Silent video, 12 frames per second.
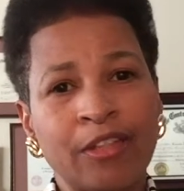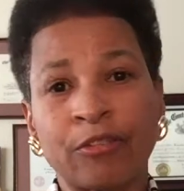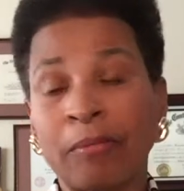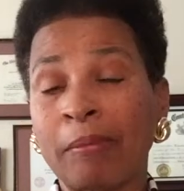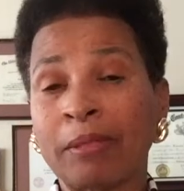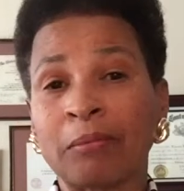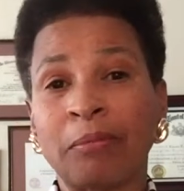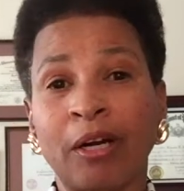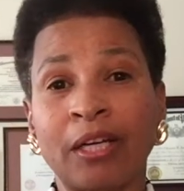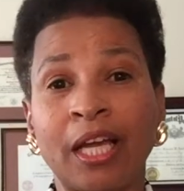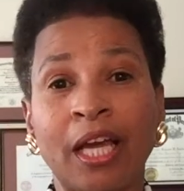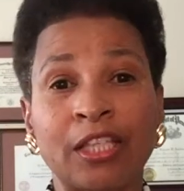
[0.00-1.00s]
Republican
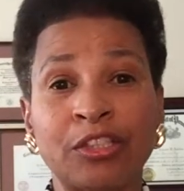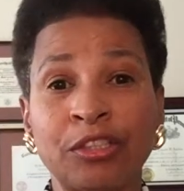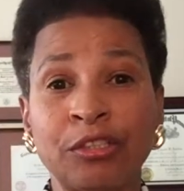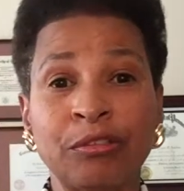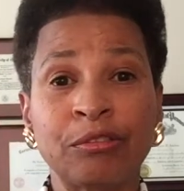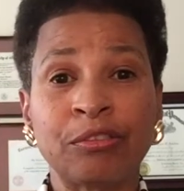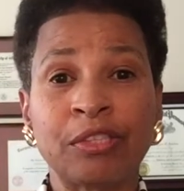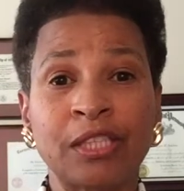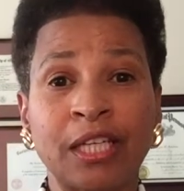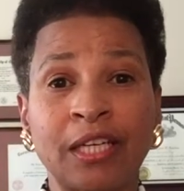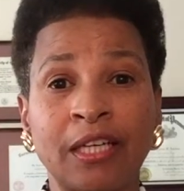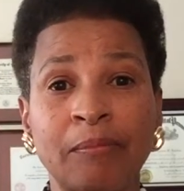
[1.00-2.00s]
Party has used